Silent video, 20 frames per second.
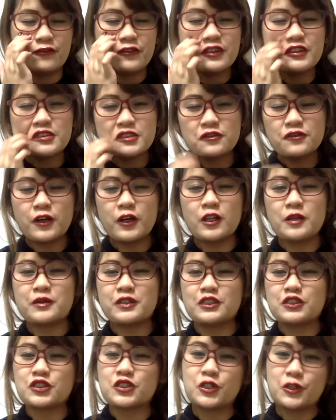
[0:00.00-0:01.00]
First of all, I'm
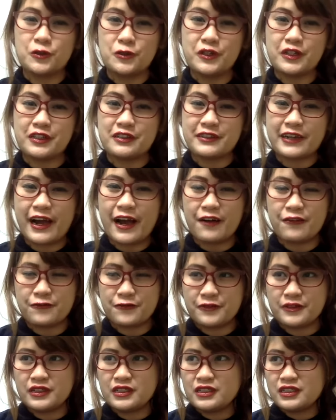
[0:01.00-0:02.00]
going to show you a
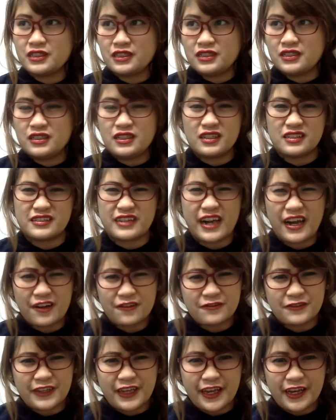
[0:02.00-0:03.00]
graph,
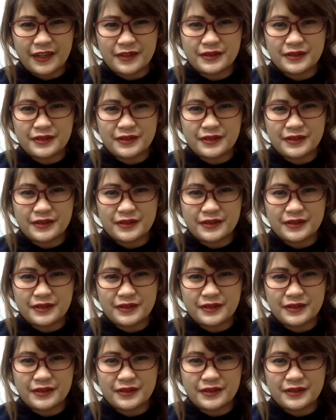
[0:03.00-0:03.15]
yeah,